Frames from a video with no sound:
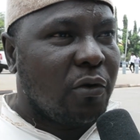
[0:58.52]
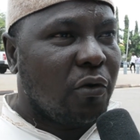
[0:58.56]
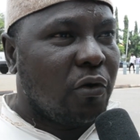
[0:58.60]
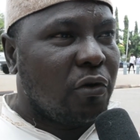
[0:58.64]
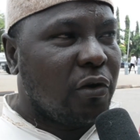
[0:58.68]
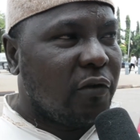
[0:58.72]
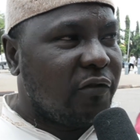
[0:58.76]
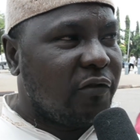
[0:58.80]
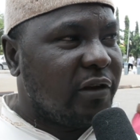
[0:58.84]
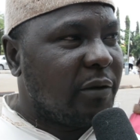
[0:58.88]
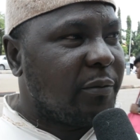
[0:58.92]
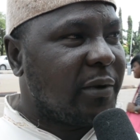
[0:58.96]

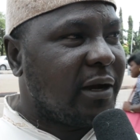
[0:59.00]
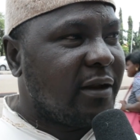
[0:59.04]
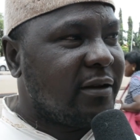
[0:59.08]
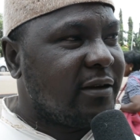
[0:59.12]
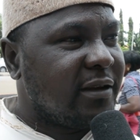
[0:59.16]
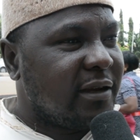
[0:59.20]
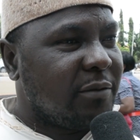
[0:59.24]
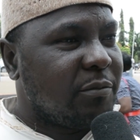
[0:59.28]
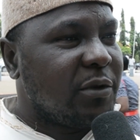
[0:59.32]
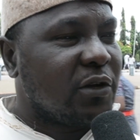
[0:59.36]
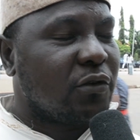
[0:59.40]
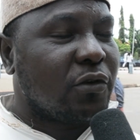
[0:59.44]
All of them are
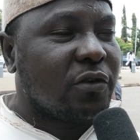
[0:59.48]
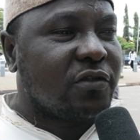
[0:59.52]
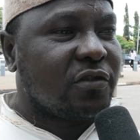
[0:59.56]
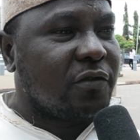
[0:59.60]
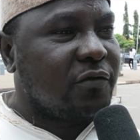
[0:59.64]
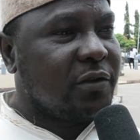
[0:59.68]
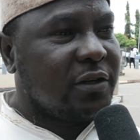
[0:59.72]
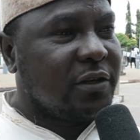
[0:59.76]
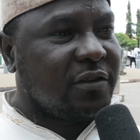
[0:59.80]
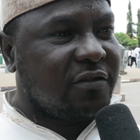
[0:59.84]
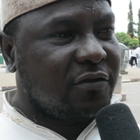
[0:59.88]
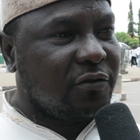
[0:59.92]
there because
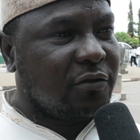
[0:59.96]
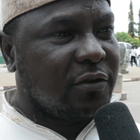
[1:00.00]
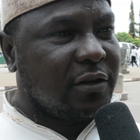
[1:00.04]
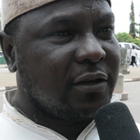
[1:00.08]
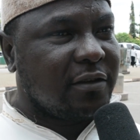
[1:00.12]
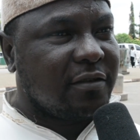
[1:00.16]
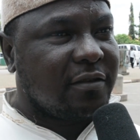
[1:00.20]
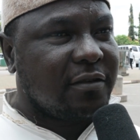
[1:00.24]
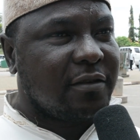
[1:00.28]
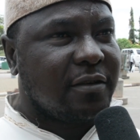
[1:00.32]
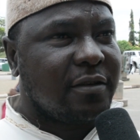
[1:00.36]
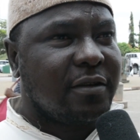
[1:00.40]
of the
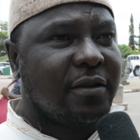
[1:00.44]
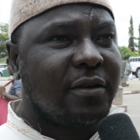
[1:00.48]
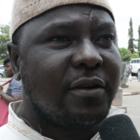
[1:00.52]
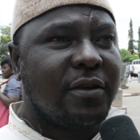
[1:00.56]
students.